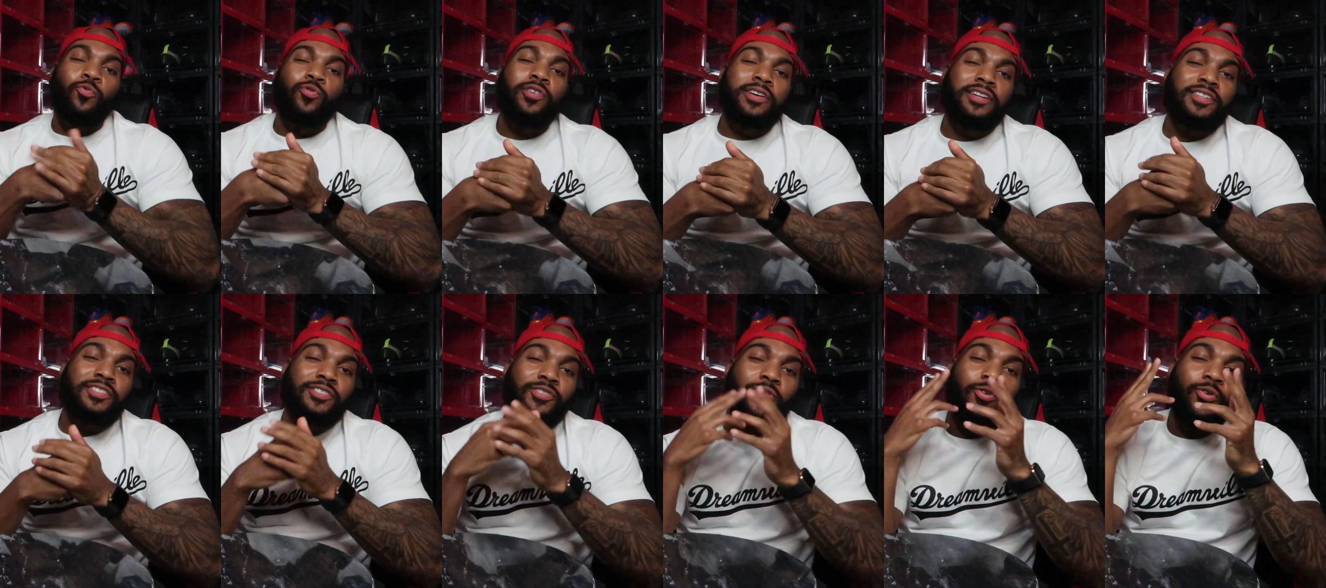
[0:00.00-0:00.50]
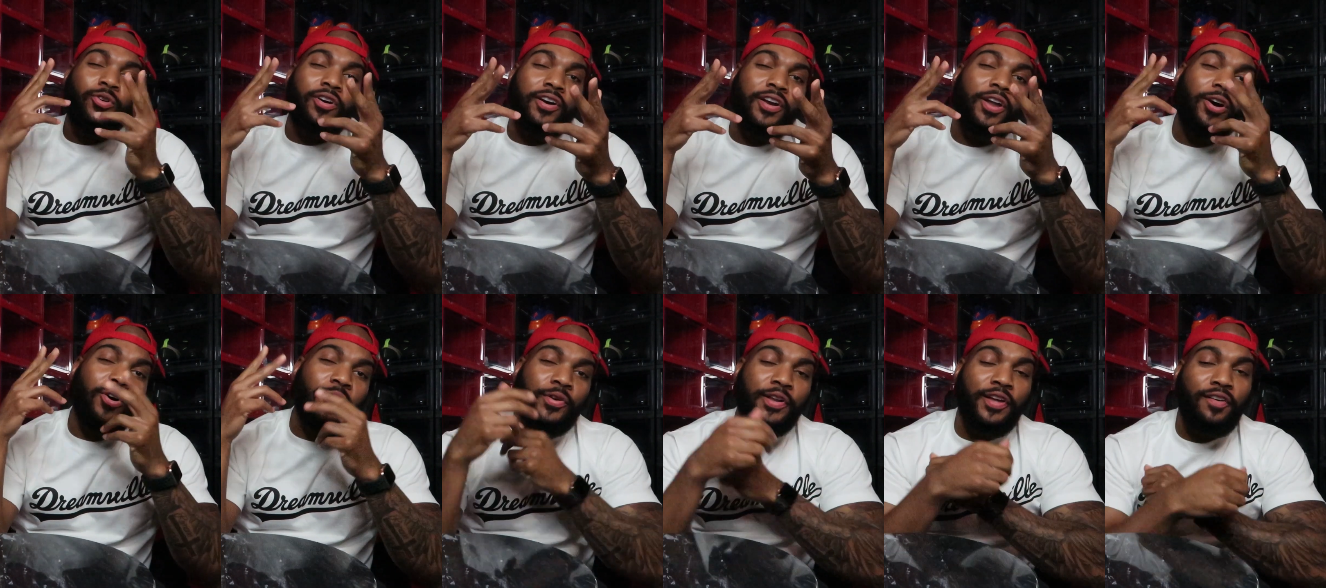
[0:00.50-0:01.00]
What is going
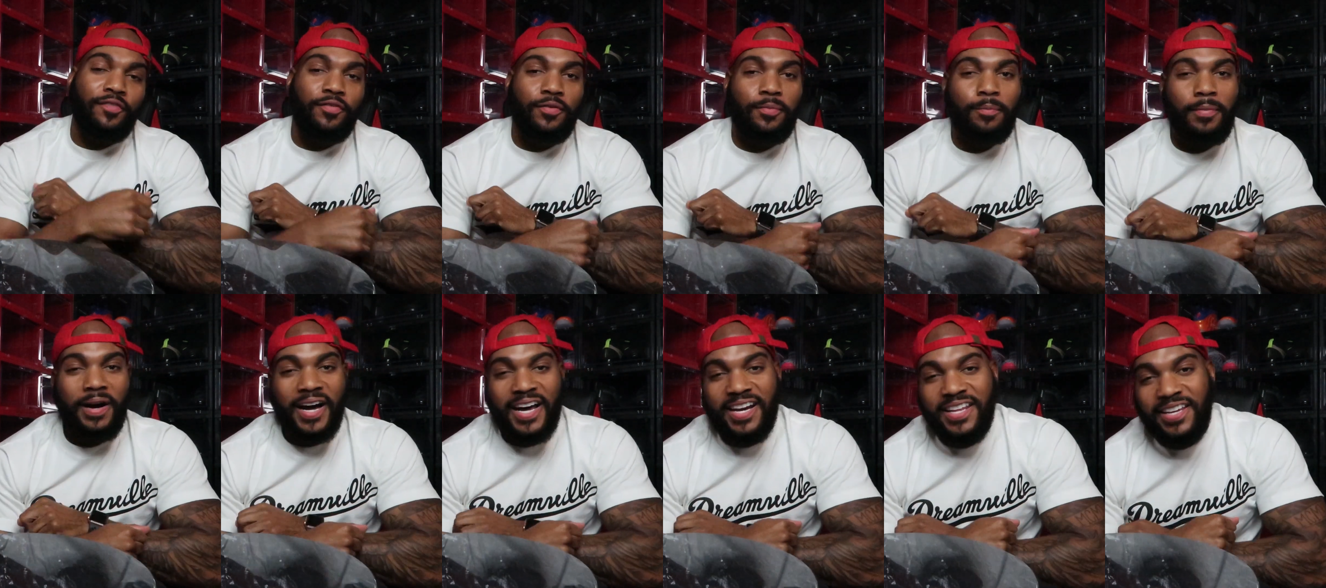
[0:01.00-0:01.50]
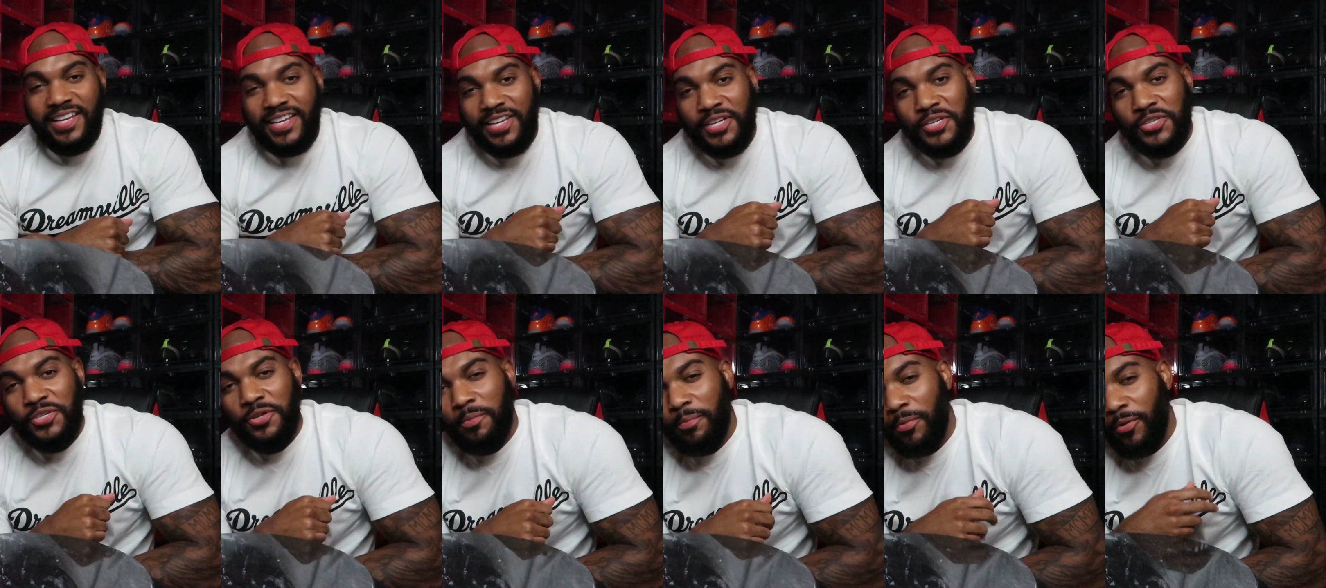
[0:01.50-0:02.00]
on, everybody?
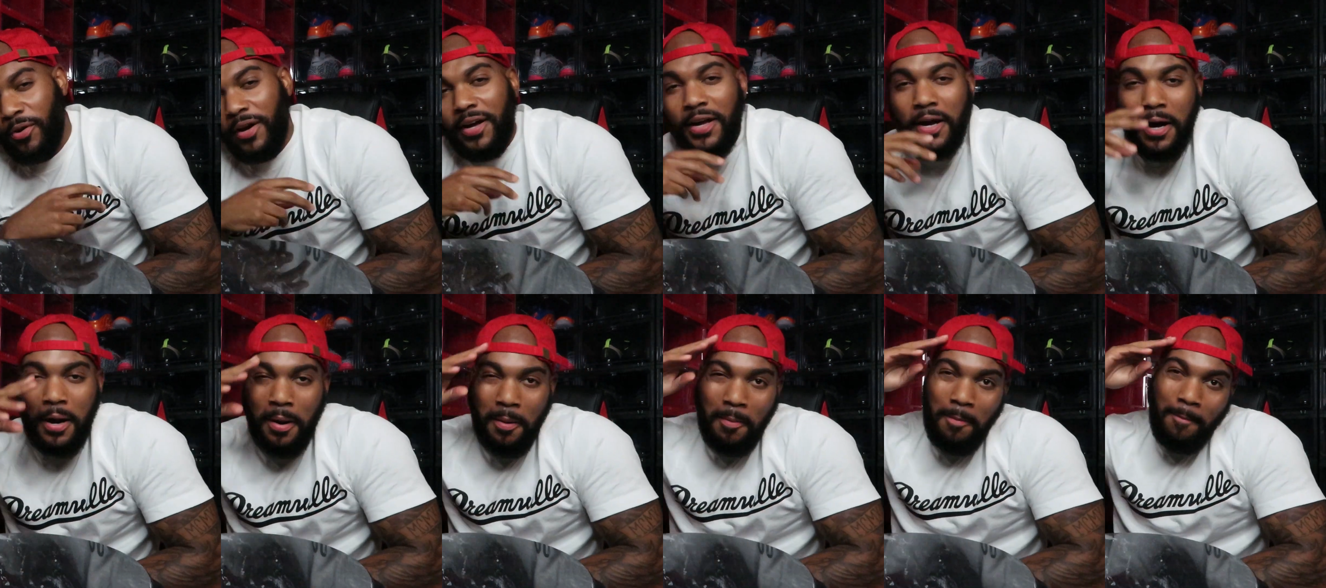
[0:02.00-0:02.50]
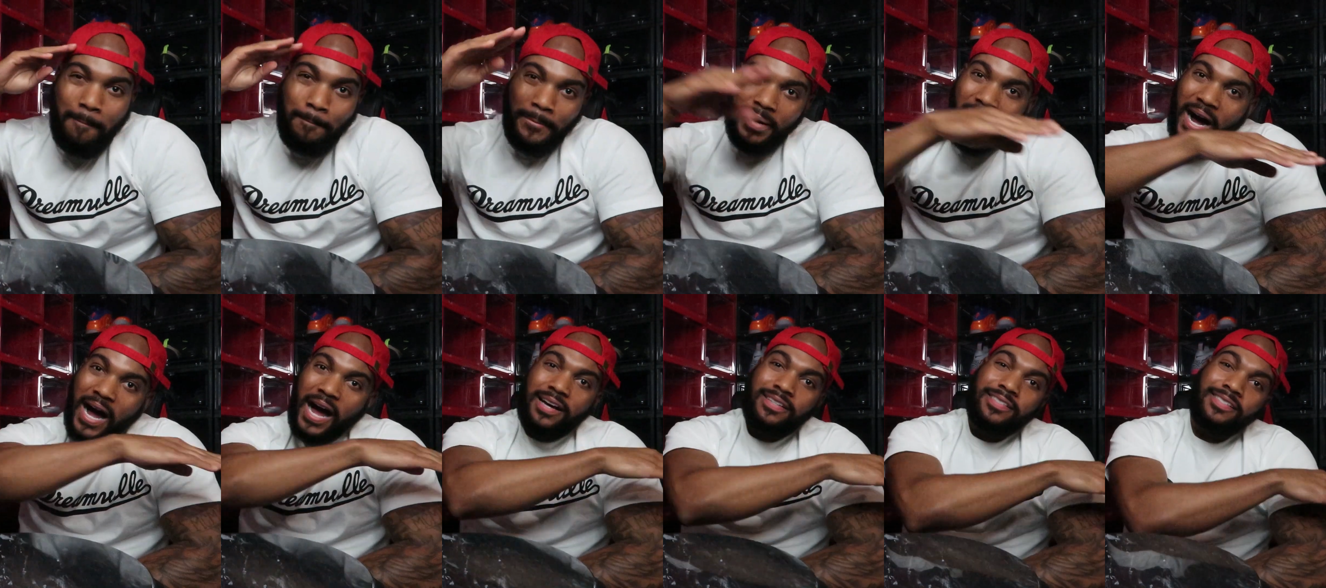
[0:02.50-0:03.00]
It's your boy
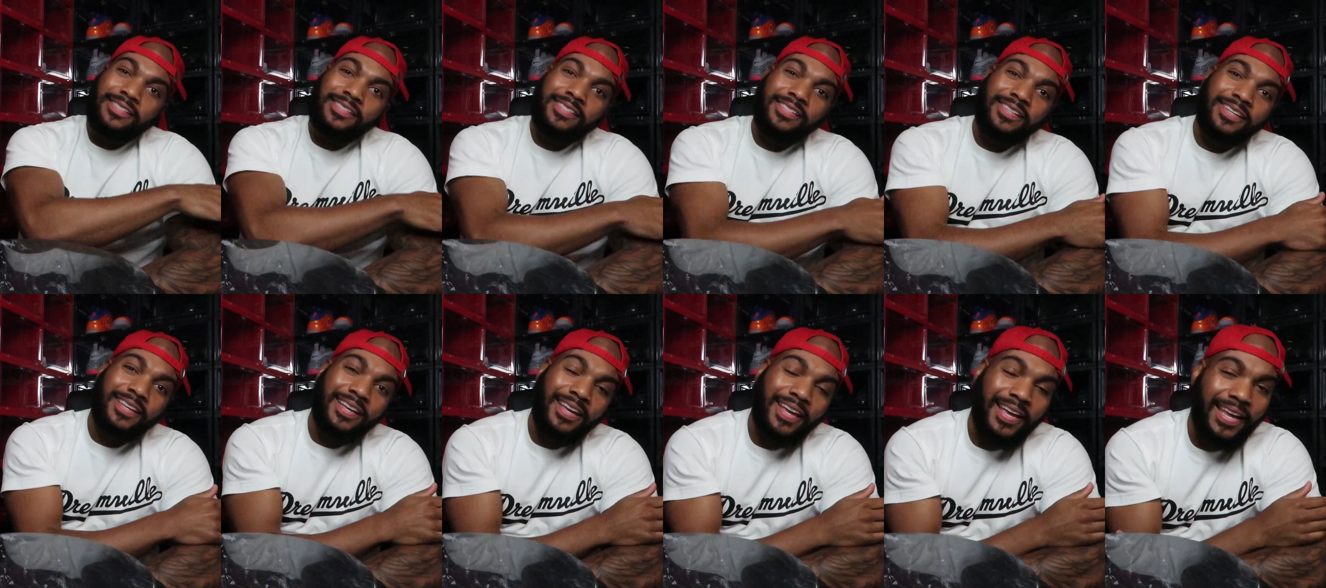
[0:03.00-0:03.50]
Unboxed,